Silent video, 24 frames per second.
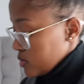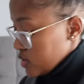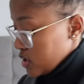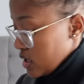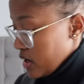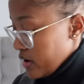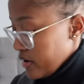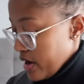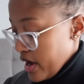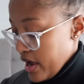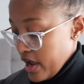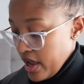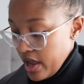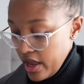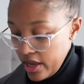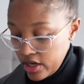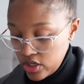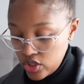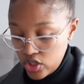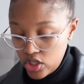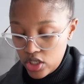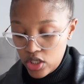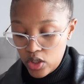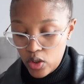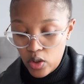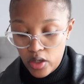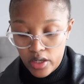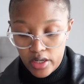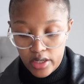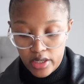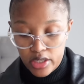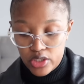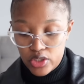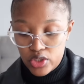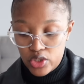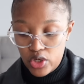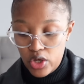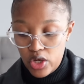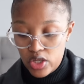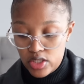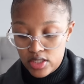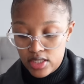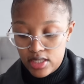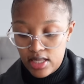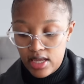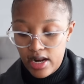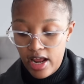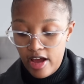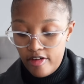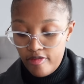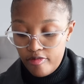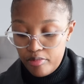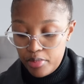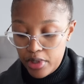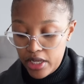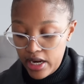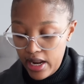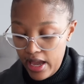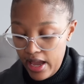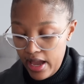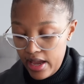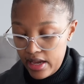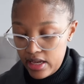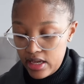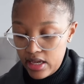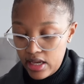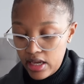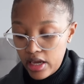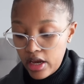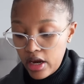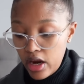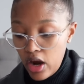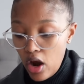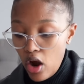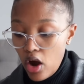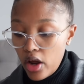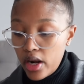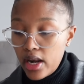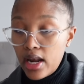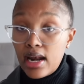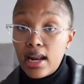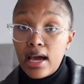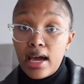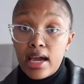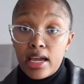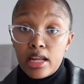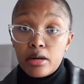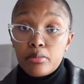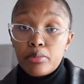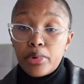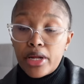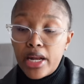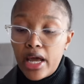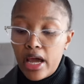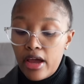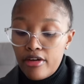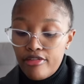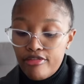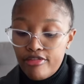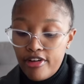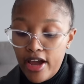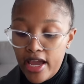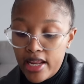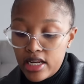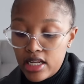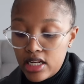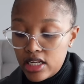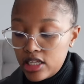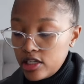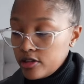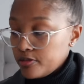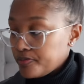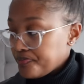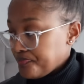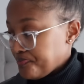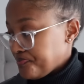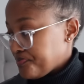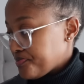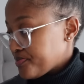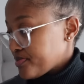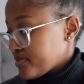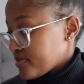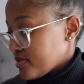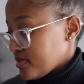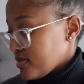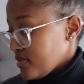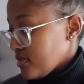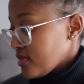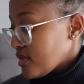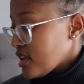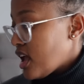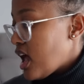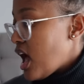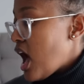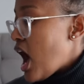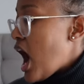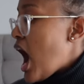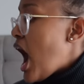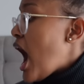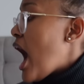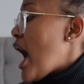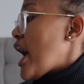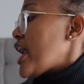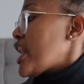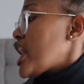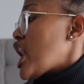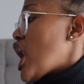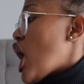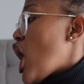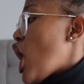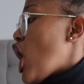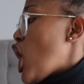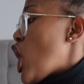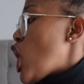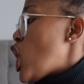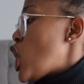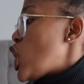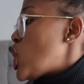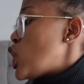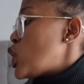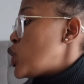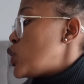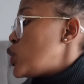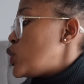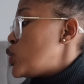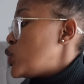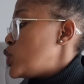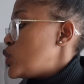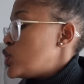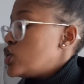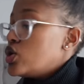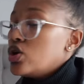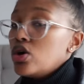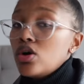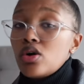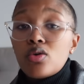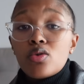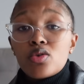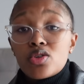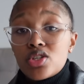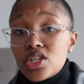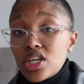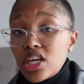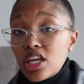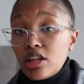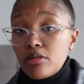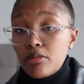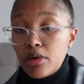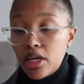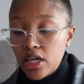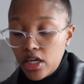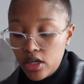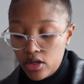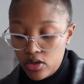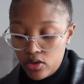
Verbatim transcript: Zara I actually got a skirt that I've been eyeing online but I finally hello oh she can make a